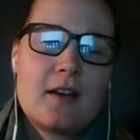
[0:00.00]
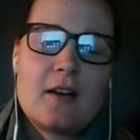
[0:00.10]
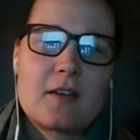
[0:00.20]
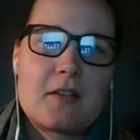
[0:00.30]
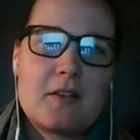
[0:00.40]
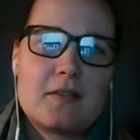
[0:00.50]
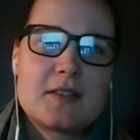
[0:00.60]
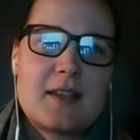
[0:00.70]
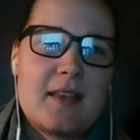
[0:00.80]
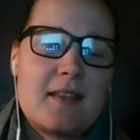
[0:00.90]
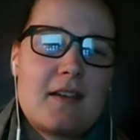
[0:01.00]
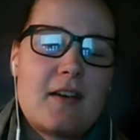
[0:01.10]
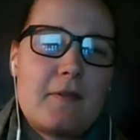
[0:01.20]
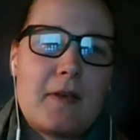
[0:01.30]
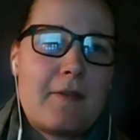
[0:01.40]
I can't say that
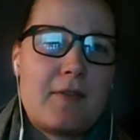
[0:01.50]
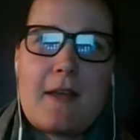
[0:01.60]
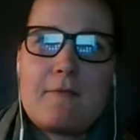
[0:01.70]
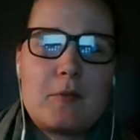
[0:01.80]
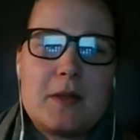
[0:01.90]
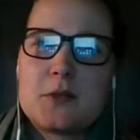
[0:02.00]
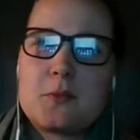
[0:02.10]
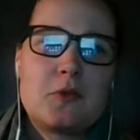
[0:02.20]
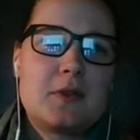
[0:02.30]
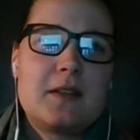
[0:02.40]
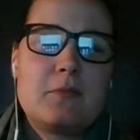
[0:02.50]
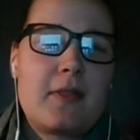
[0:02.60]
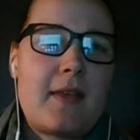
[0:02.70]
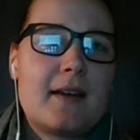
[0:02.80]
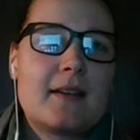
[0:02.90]
I haven't ever been supported
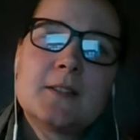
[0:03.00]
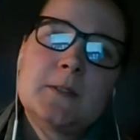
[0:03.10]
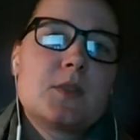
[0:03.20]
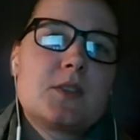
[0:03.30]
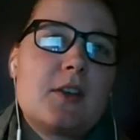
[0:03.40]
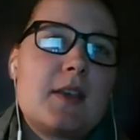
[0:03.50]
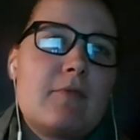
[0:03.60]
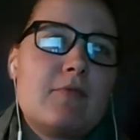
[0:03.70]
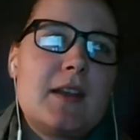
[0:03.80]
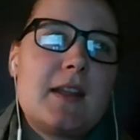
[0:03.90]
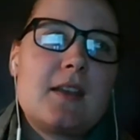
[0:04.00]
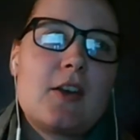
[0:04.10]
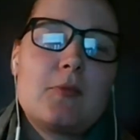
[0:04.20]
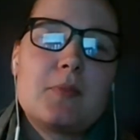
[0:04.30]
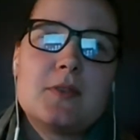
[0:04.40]
with that. So yeah, really
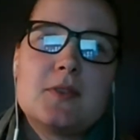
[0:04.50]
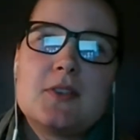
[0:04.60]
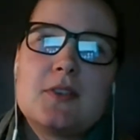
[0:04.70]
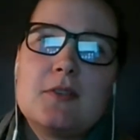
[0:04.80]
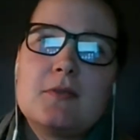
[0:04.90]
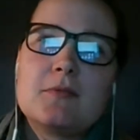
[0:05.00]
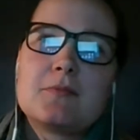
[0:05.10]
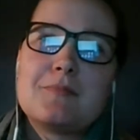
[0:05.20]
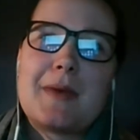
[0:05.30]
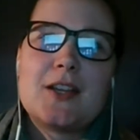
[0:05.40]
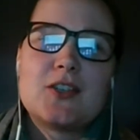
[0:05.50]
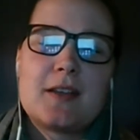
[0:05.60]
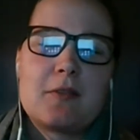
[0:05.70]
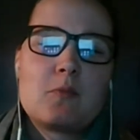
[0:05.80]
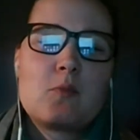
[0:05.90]
open to
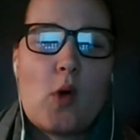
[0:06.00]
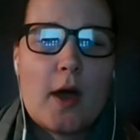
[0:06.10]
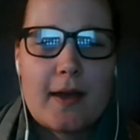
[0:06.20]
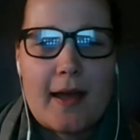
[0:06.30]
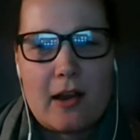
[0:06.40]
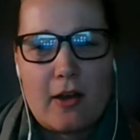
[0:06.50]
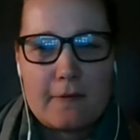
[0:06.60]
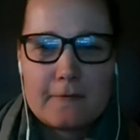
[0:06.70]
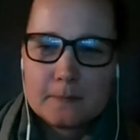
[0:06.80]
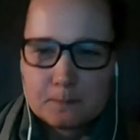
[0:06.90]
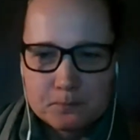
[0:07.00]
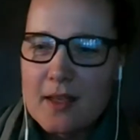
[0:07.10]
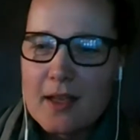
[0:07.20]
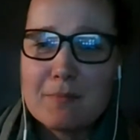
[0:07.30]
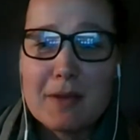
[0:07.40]
managing work and life
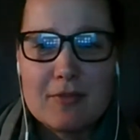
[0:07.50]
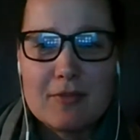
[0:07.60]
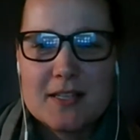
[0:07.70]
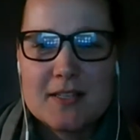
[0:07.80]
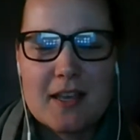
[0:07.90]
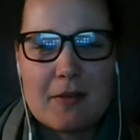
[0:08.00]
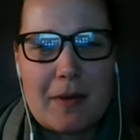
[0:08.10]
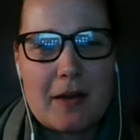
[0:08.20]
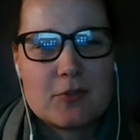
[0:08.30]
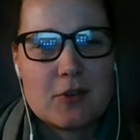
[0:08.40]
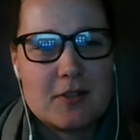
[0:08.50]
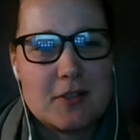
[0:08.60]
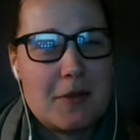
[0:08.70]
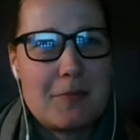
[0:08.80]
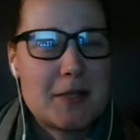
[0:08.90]
and being realistic about trying
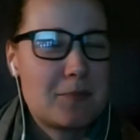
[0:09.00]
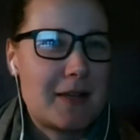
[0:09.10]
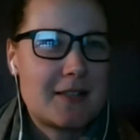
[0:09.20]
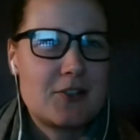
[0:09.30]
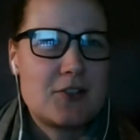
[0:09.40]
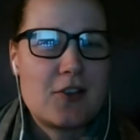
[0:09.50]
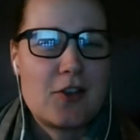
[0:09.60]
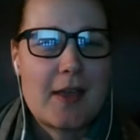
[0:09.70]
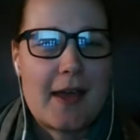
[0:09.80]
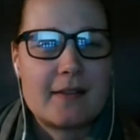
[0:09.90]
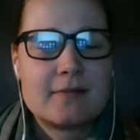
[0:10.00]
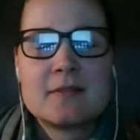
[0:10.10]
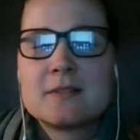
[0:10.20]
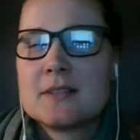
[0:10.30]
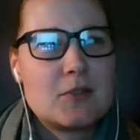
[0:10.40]
to be the best practitioner you can,
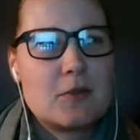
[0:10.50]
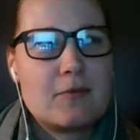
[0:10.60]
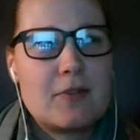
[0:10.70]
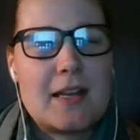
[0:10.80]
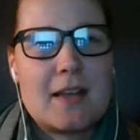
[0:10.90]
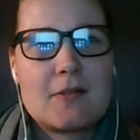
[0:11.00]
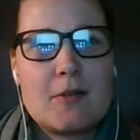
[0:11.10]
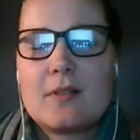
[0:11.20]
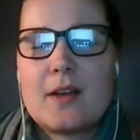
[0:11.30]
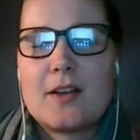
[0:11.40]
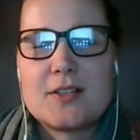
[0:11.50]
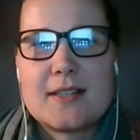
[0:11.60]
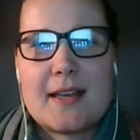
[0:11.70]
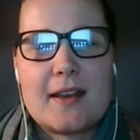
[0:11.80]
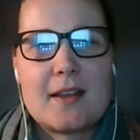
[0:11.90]
sort of really
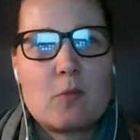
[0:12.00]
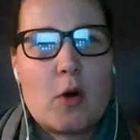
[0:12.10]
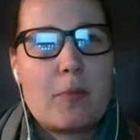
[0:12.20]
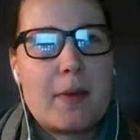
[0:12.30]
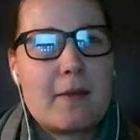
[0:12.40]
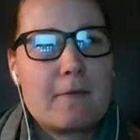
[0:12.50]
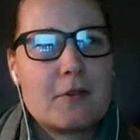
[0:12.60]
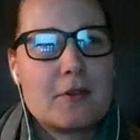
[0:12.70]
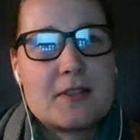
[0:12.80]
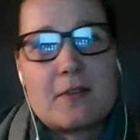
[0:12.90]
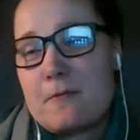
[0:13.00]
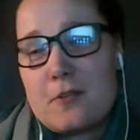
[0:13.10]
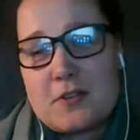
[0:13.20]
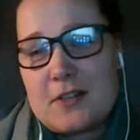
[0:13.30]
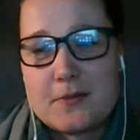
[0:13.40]
understanding well-being for
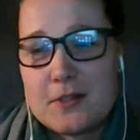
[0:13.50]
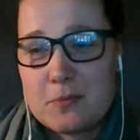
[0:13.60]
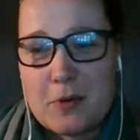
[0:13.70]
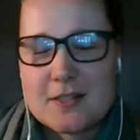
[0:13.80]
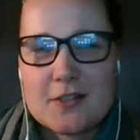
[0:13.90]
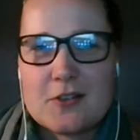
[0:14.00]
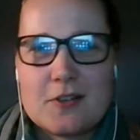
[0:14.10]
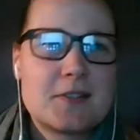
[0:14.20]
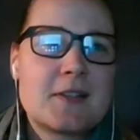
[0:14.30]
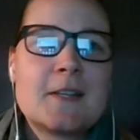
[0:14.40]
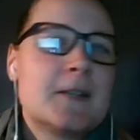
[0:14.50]
ourselves as practitioners.